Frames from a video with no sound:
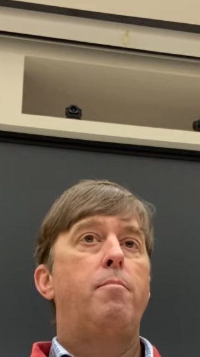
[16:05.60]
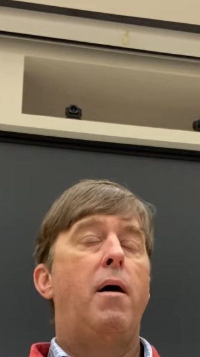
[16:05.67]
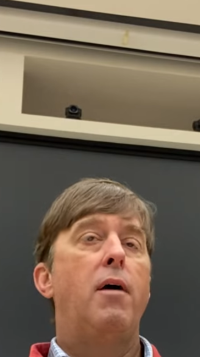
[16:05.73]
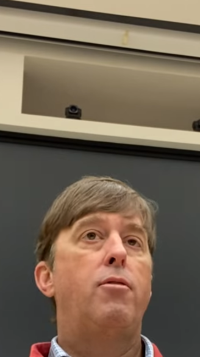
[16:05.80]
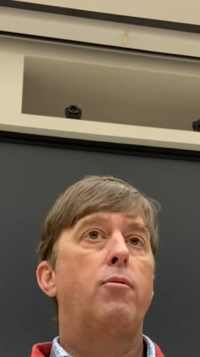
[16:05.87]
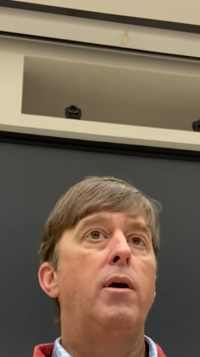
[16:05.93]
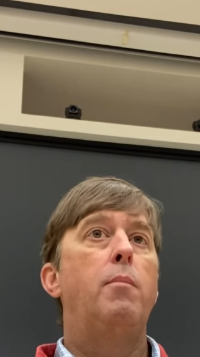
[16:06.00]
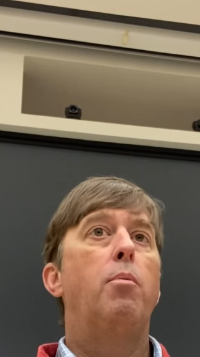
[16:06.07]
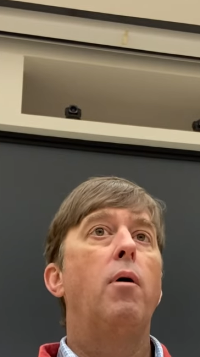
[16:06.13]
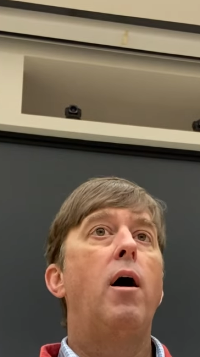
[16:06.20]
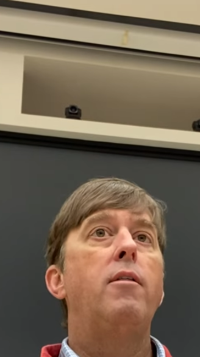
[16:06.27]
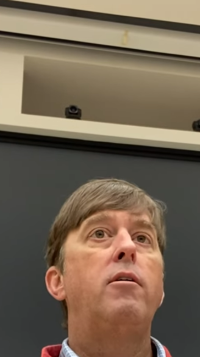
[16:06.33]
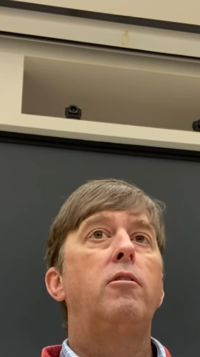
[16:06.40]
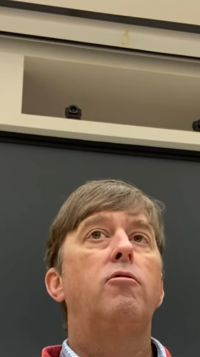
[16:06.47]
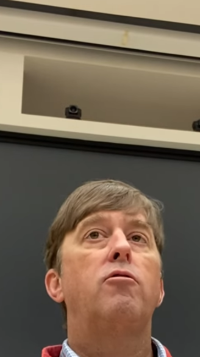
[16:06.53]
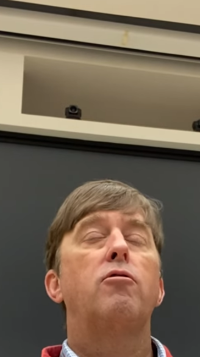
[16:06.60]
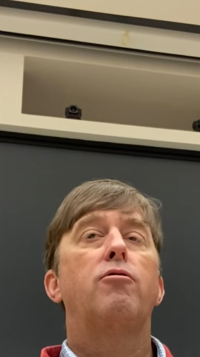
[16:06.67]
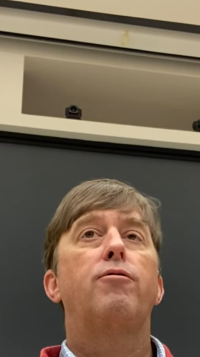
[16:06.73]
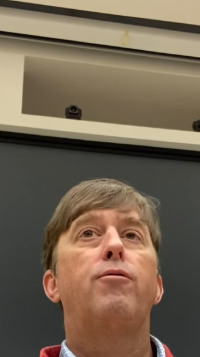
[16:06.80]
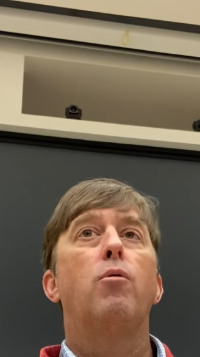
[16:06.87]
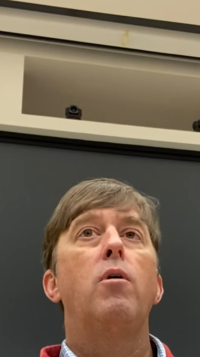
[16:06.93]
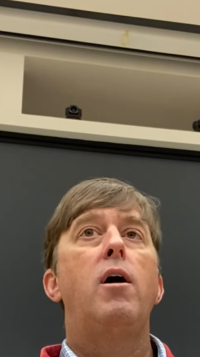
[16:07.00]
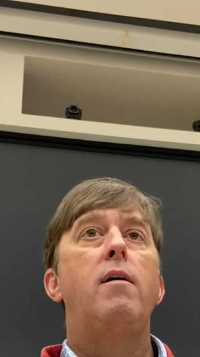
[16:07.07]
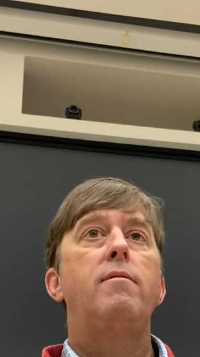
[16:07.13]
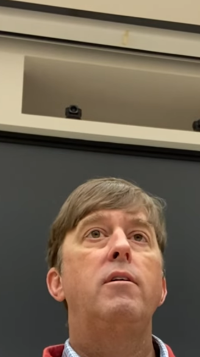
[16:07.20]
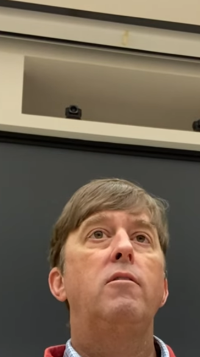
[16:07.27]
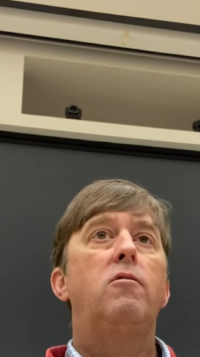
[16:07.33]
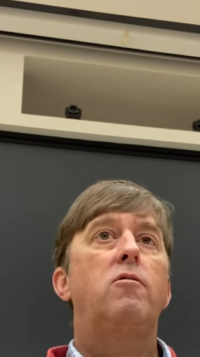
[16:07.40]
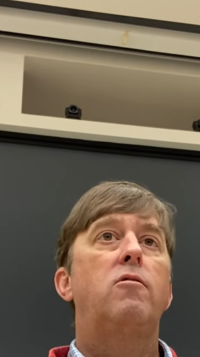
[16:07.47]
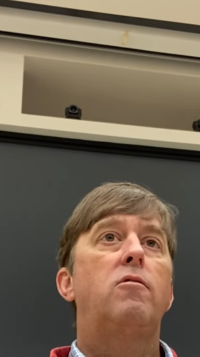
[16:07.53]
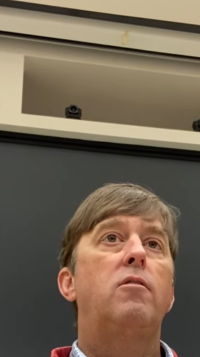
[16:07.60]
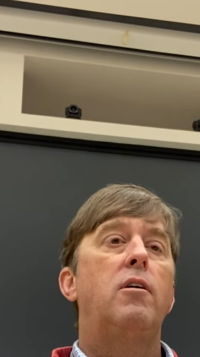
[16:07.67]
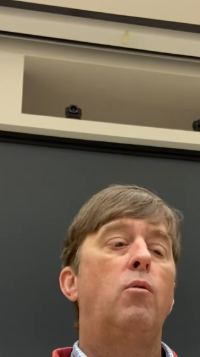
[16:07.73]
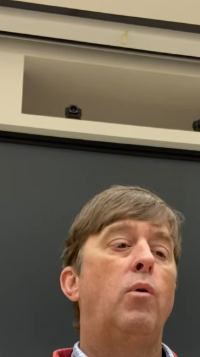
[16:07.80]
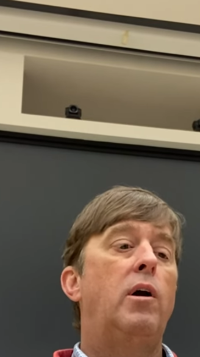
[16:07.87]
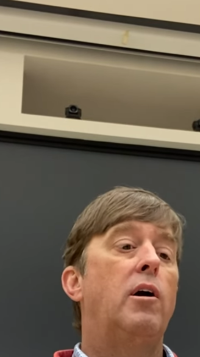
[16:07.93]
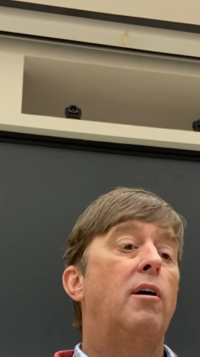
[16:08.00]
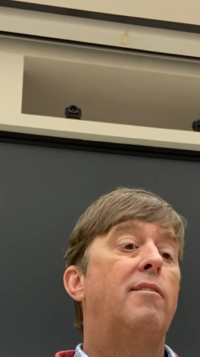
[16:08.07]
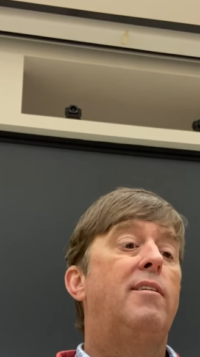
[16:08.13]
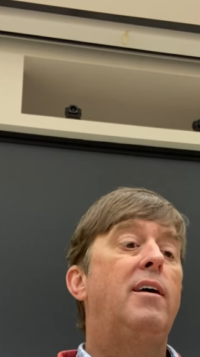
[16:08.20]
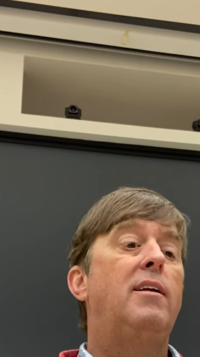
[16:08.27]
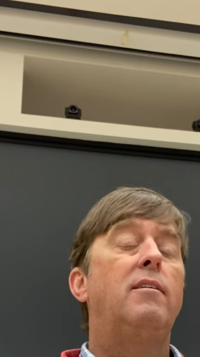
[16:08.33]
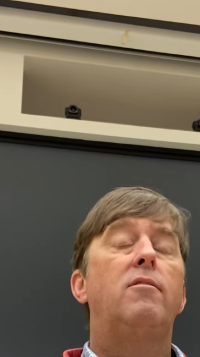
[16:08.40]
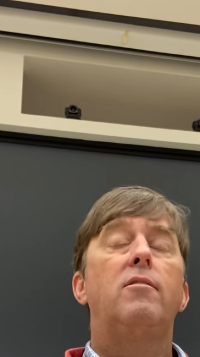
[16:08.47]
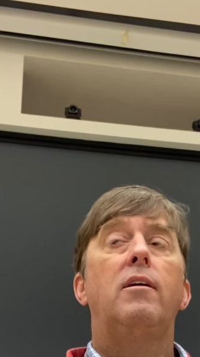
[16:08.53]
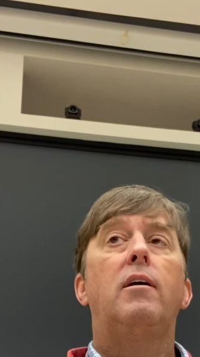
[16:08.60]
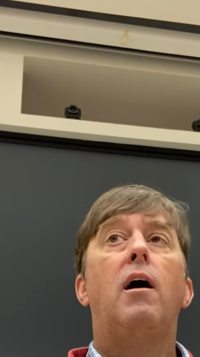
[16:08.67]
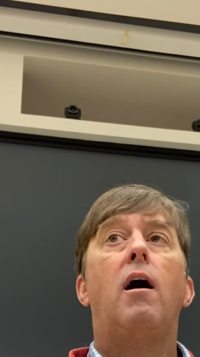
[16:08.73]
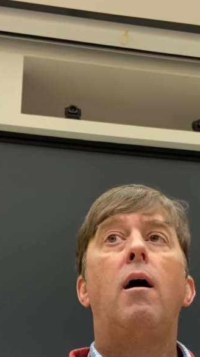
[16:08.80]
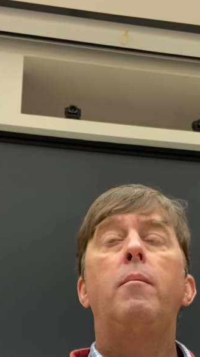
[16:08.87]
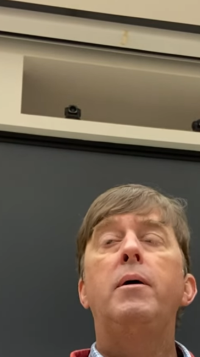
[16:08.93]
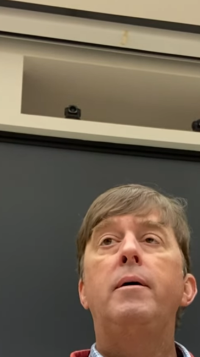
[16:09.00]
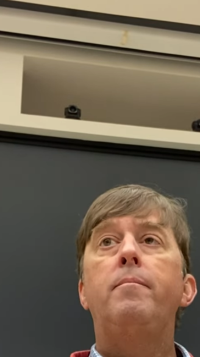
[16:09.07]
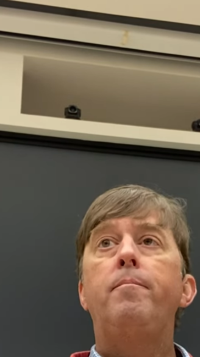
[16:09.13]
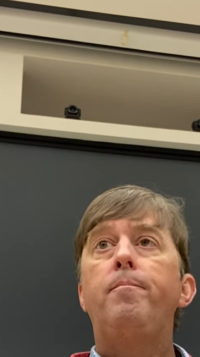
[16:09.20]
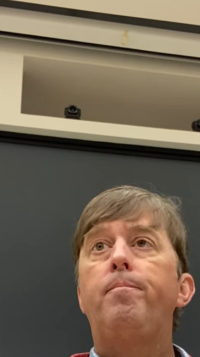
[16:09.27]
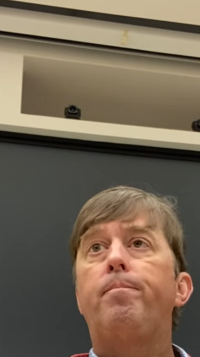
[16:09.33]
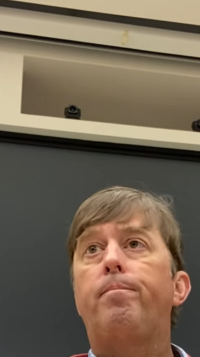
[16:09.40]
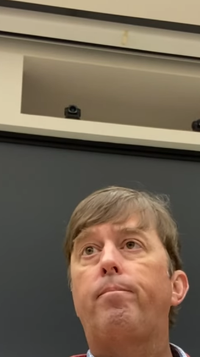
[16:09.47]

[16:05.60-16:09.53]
my 3 brothers, there's 4 of us, we are tenants in common.